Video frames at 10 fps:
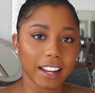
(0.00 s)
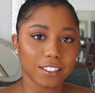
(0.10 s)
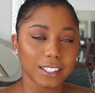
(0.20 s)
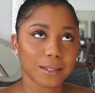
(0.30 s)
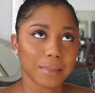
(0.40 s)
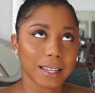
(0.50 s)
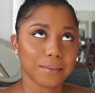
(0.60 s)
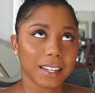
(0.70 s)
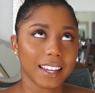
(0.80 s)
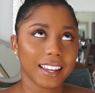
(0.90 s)
it just
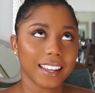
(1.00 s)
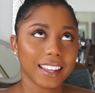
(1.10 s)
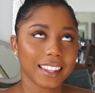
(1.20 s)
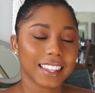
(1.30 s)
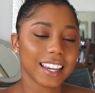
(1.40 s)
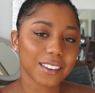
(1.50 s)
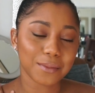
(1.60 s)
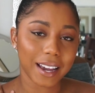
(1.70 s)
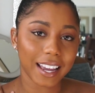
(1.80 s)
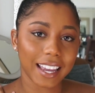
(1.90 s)
made me think of
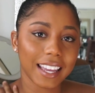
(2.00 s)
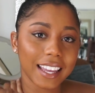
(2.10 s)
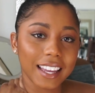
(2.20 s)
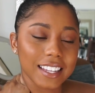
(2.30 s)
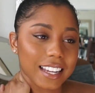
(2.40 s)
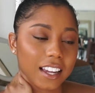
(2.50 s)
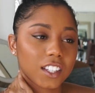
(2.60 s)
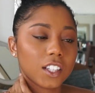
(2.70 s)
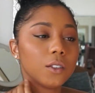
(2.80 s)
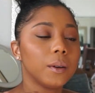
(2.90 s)
my
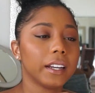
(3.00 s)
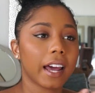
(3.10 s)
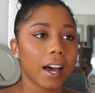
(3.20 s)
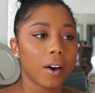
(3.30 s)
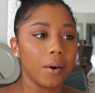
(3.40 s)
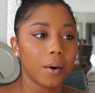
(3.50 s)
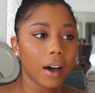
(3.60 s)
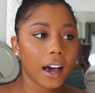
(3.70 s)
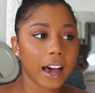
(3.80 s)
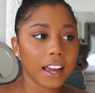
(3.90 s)
tattoo and
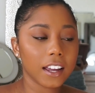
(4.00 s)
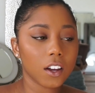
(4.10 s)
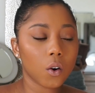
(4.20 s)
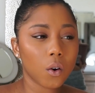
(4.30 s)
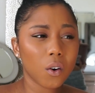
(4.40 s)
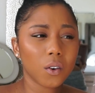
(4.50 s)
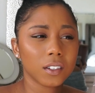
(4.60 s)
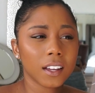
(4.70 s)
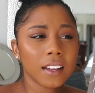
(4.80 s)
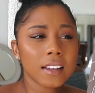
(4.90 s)
how I hold